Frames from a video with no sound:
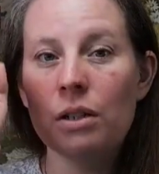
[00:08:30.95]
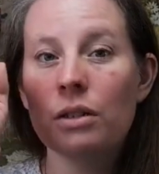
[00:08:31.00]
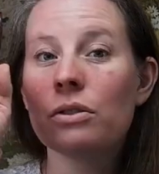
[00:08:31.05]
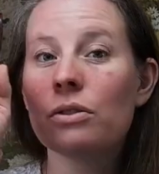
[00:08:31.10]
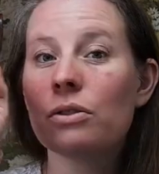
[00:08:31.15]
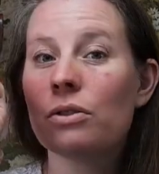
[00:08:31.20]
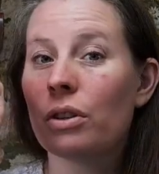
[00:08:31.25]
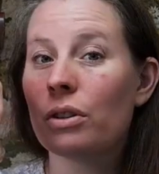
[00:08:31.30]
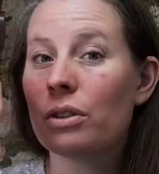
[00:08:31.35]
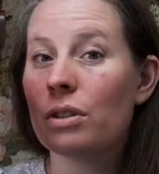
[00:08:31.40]

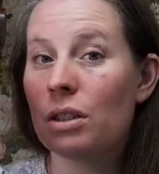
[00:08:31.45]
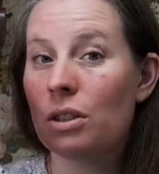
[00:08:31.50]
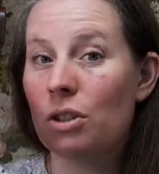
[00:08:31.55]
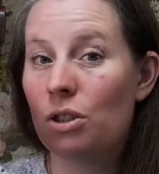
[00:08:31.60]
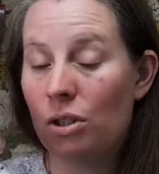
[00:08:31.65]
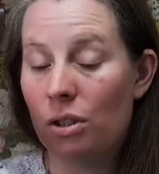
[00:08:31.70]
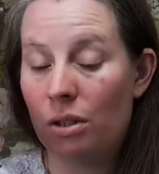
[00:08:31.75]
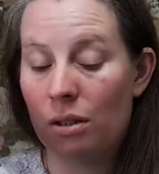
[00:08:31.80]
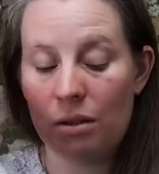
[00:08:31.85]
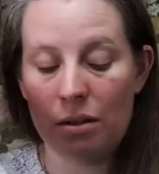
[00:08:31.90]

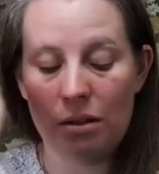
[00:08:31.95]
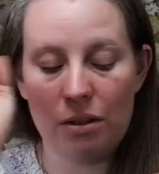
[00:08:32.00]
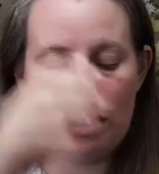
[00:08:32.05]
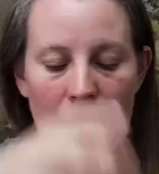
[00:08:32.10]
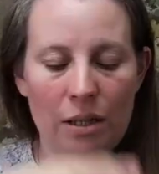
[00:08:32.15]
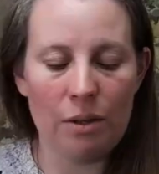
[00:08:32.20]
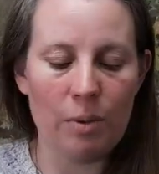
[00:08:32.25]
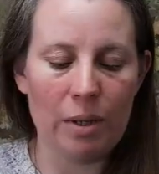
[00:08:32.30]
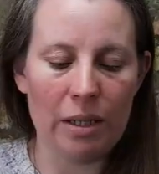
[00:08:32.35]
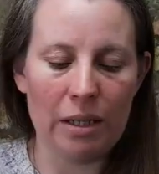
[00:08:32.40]
transition
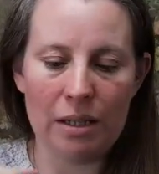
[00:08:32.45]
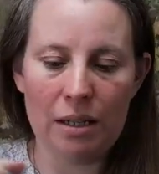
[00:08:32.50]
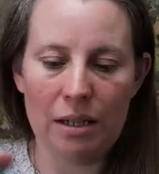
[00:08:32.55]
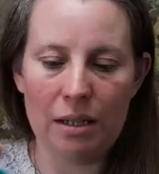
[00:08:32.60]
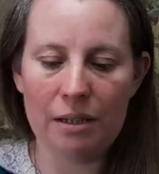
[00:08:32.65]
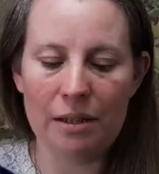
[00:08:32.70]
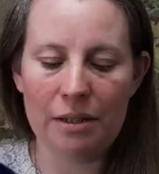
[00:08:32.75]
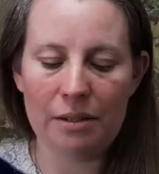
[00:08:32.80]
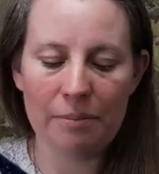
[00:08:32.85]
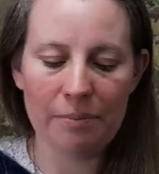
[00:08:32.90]
in one color.